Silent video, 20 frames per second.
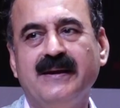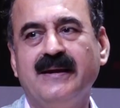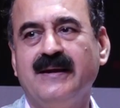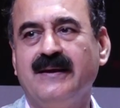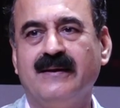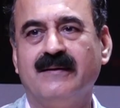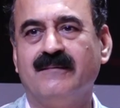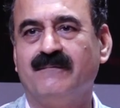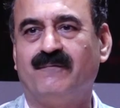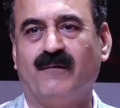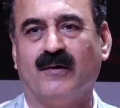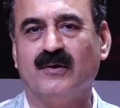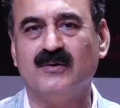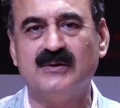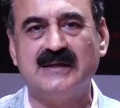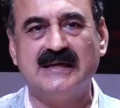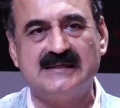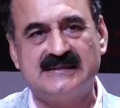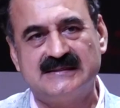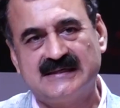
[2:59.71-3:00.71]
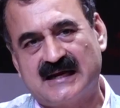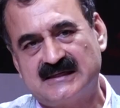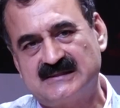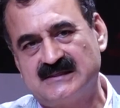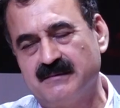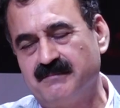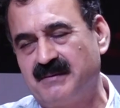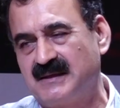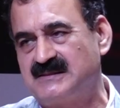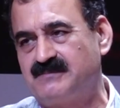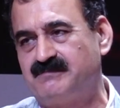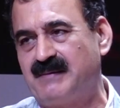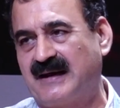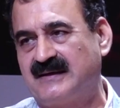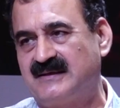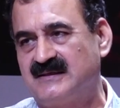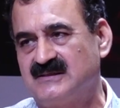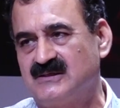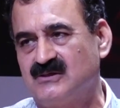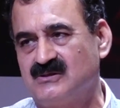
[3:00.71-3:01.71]
Let me follow the
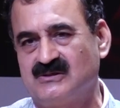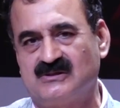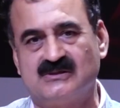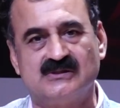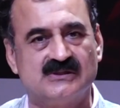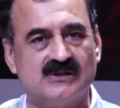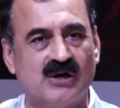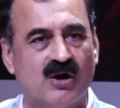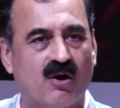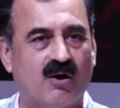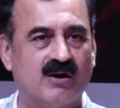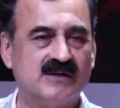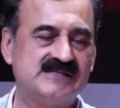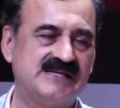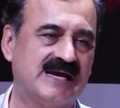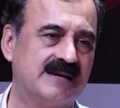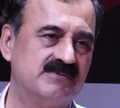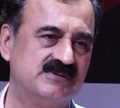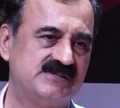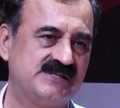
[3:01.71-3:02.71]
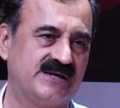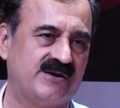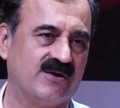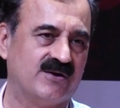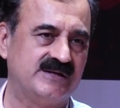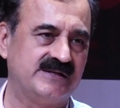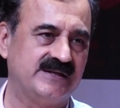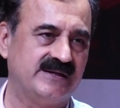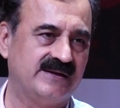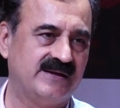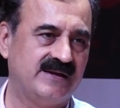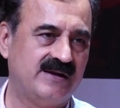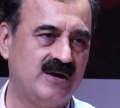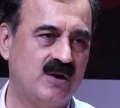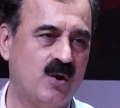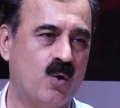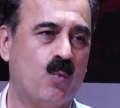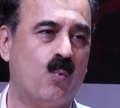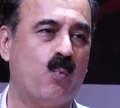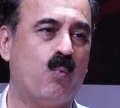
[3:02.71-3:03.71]
international best practices on
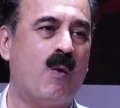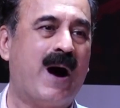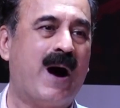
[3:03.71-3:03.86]
cybersecurity.